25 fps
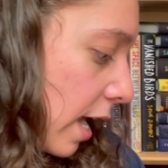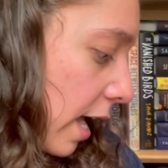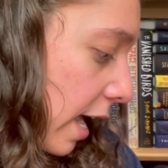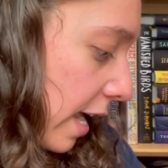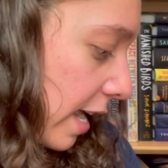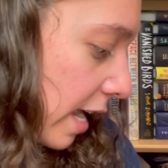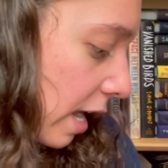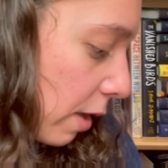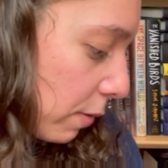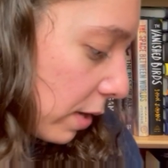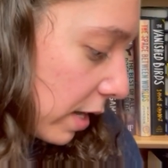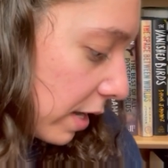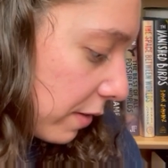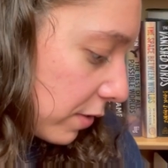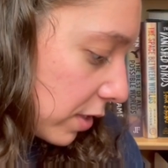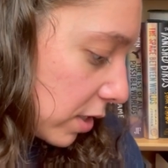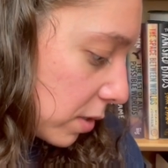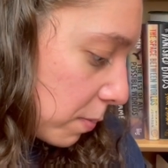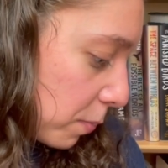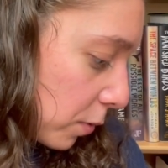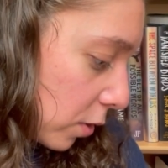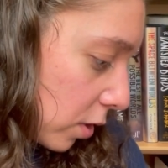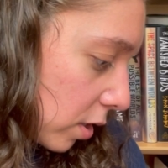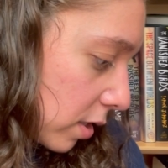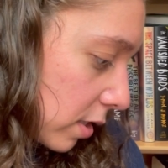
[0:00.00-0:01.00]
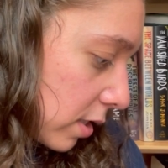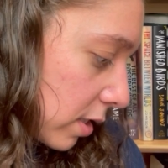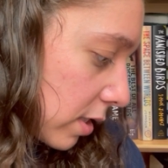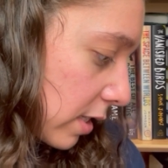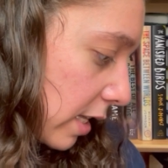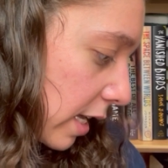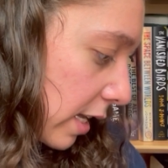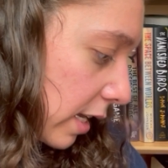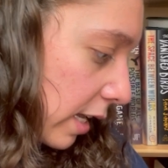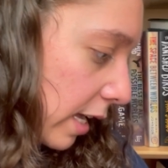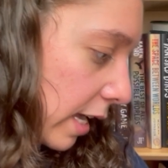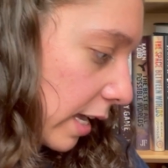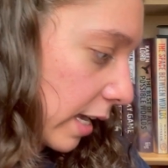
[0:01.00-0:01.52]
And now we have these books
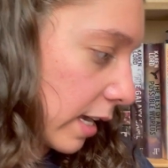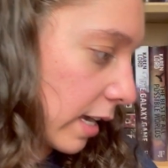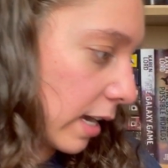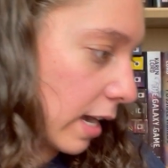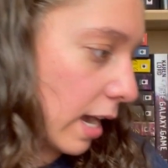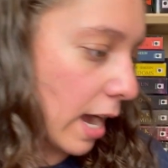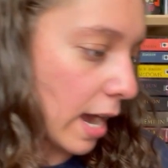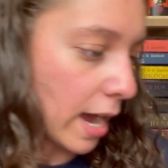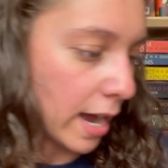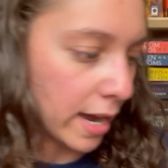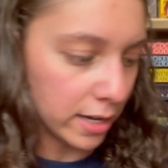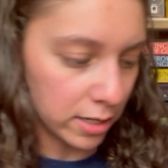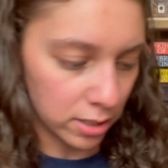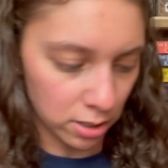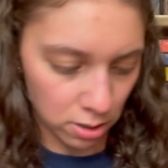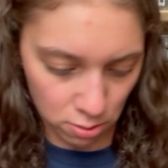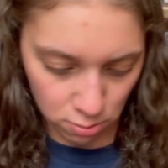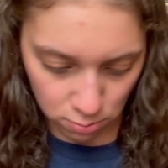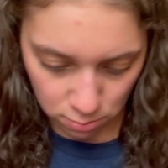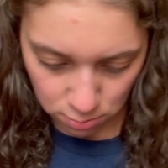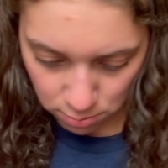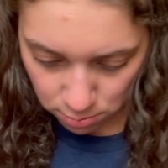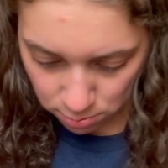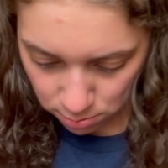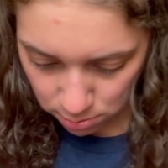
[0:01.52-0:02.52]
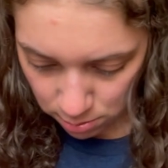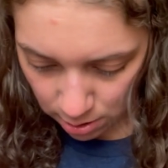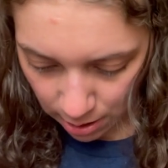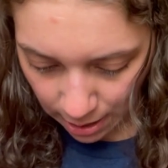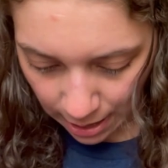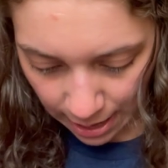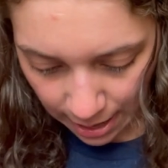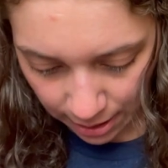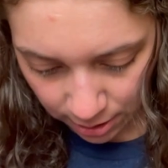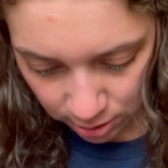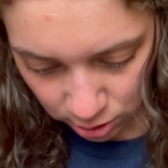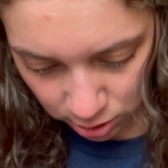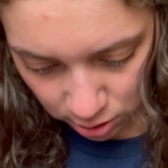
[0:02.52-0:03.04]
that like, I don't
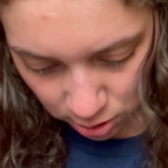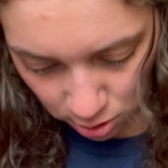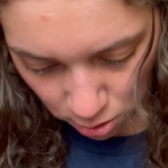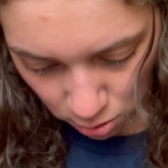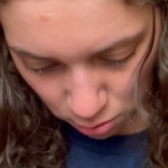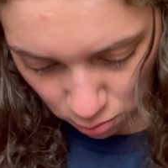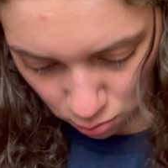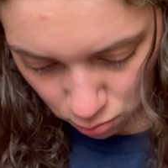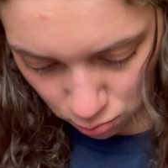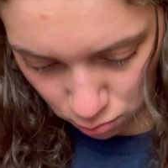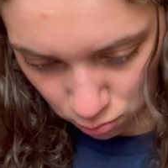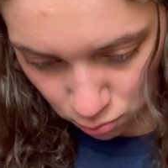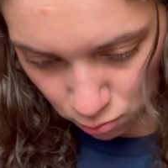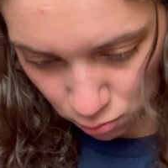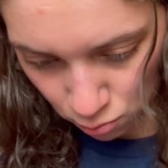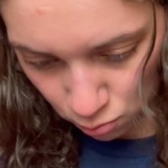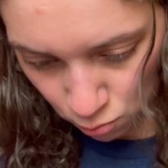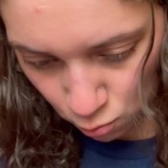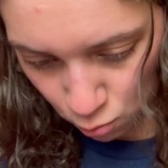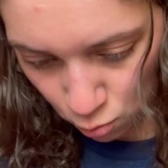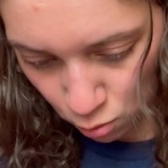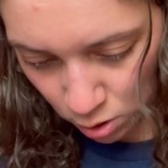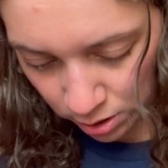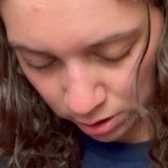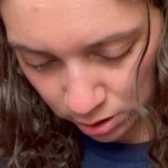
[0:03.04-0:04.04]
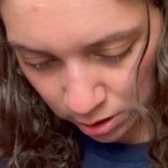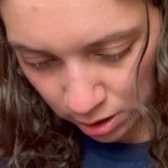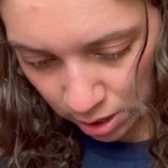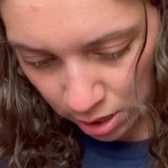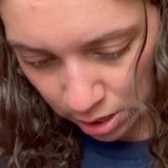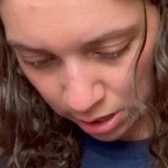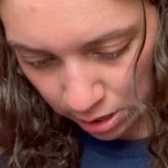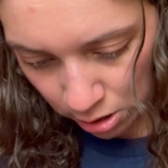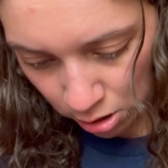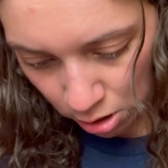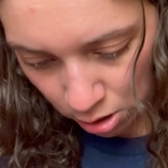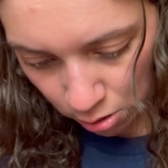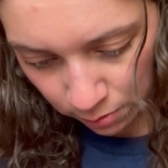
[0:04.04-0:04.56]
actually know what
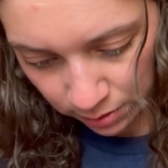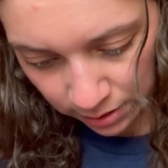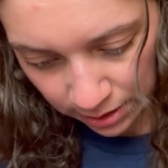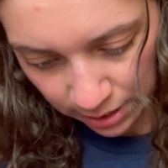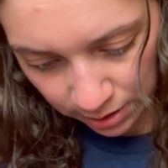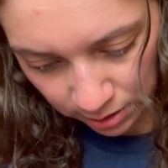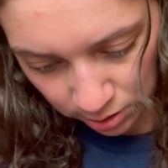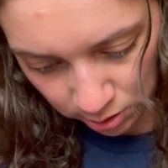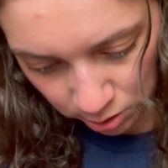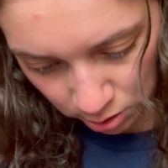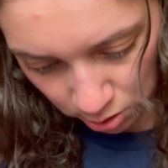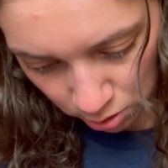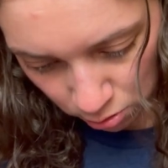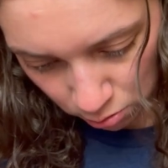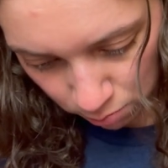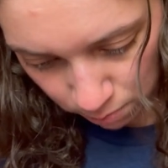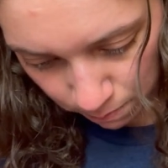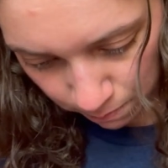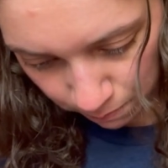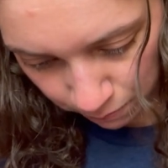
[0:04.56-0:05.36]
they are related to.